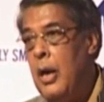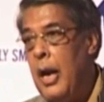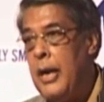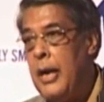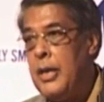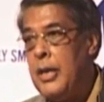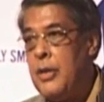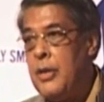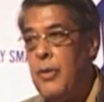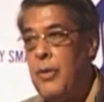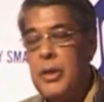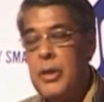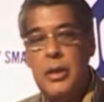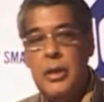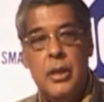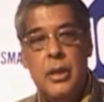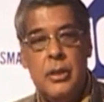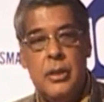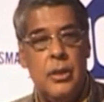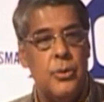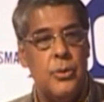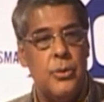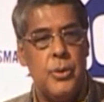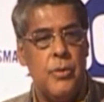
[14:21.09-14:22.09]
And even in
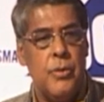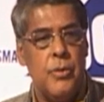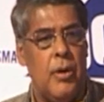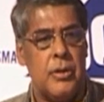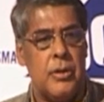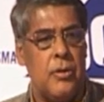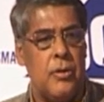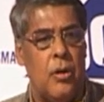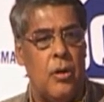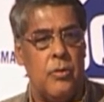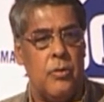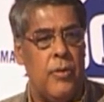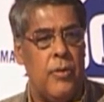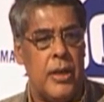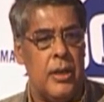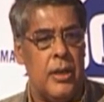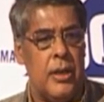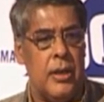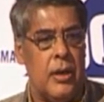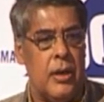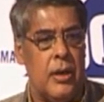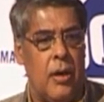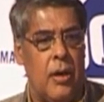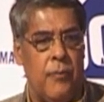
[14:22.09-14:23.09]
Hindi, she was not
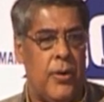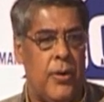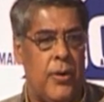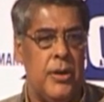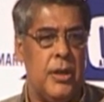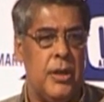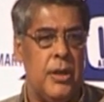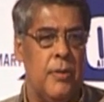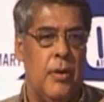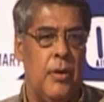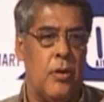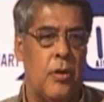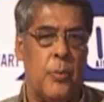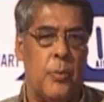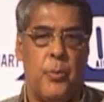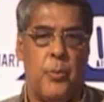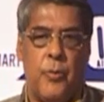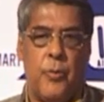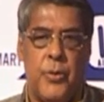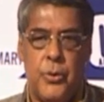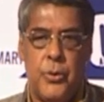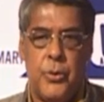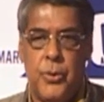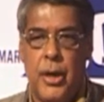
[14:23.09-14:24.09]
very comfortable or
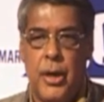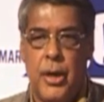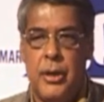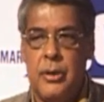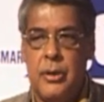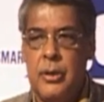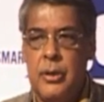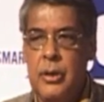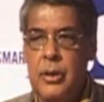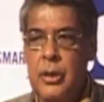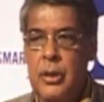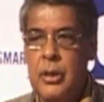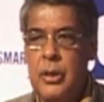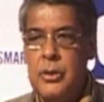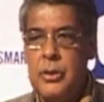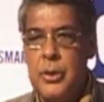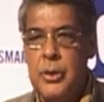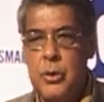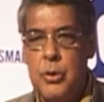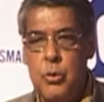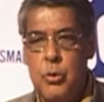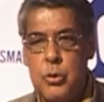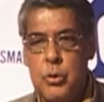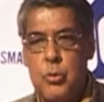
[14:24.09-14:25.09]
proficient.
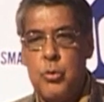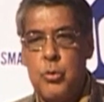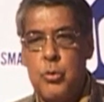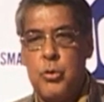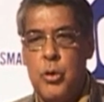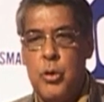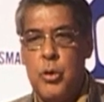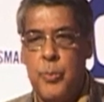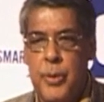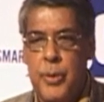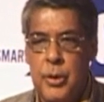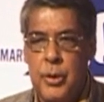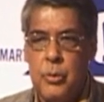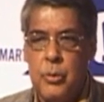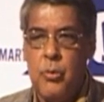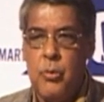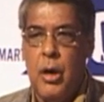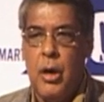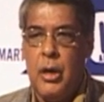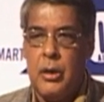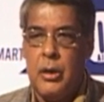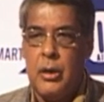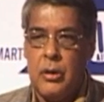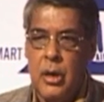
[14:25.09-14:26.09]
She used to slip
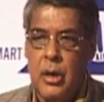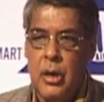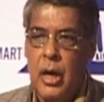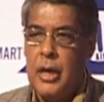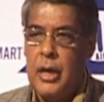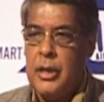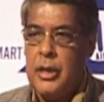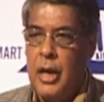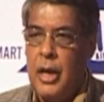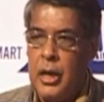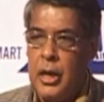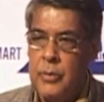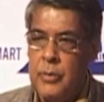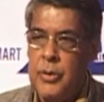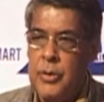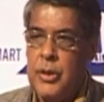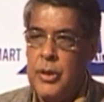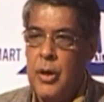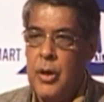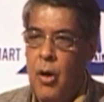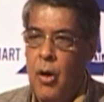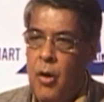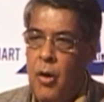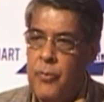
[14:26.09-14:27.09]
into her
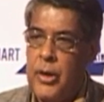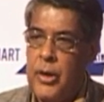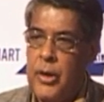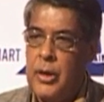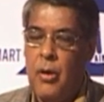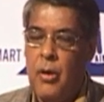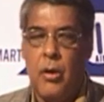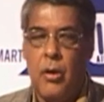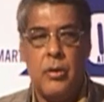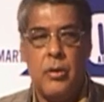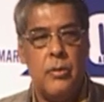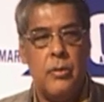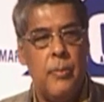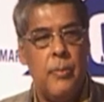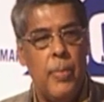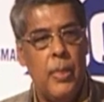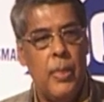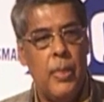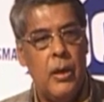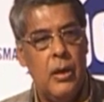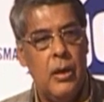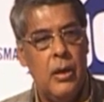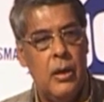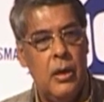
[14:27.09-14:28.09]
Haryanvi off and on.
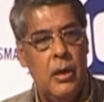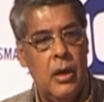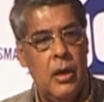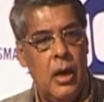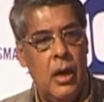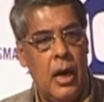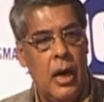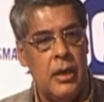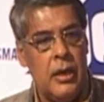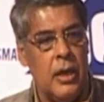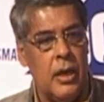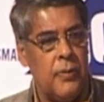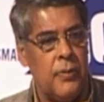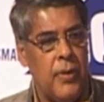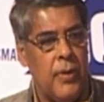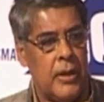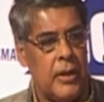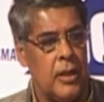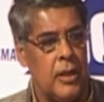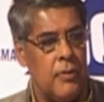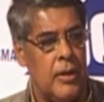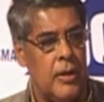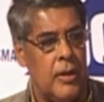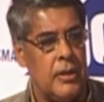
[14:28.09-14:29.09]
And her
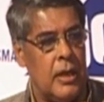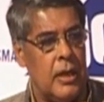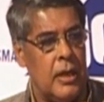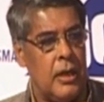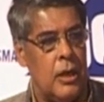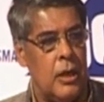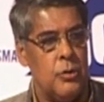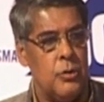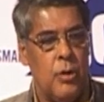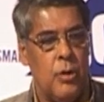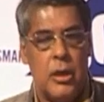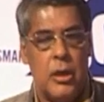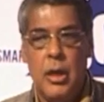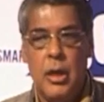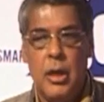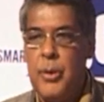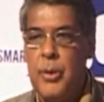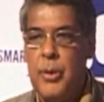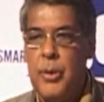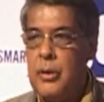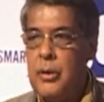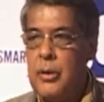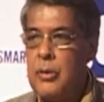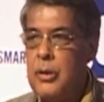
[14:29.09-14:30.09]
father was a casual
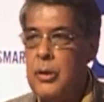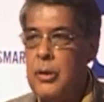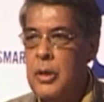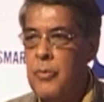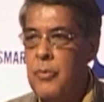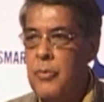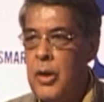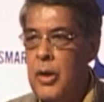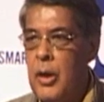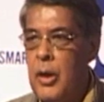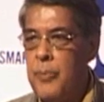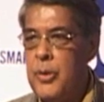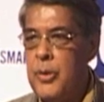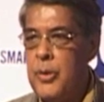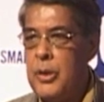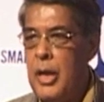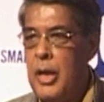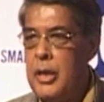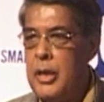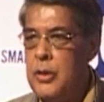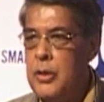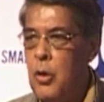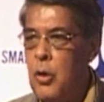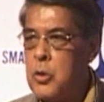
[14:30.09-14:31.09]
laborer in one of the
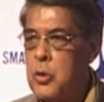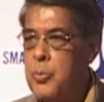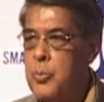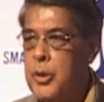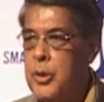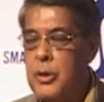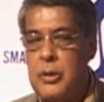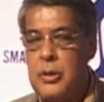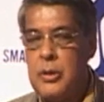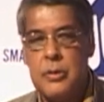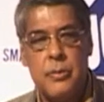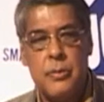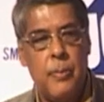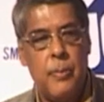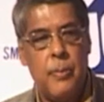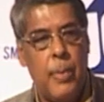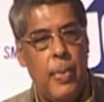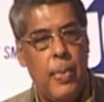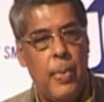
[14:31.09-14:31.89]
Delhi hospitals.